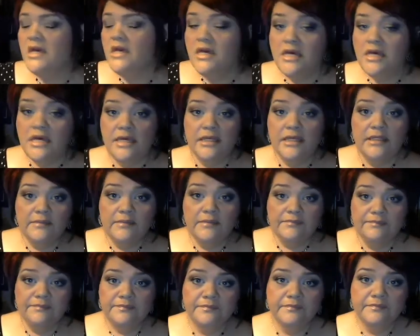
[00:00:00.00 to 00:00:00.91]

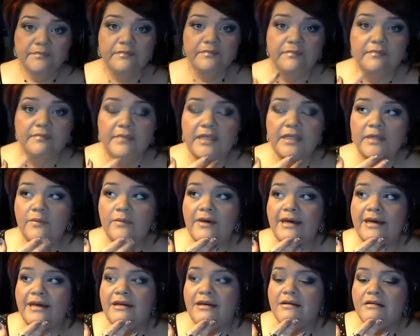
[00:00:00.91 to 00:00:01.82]
Um
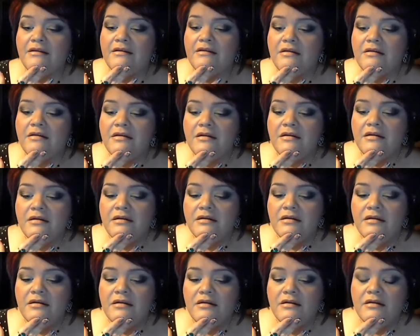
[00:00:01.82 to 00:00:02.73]
anyway,
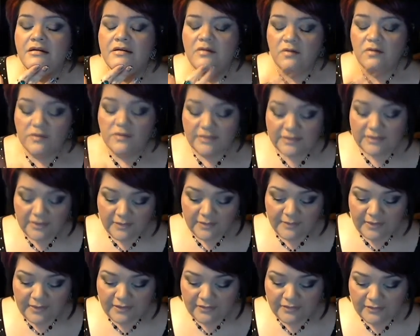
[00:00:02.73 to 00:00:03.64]
what was I talking
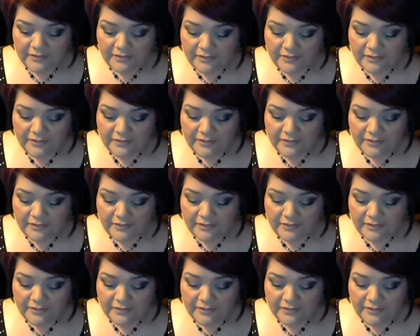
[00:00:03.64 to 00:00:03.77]
about?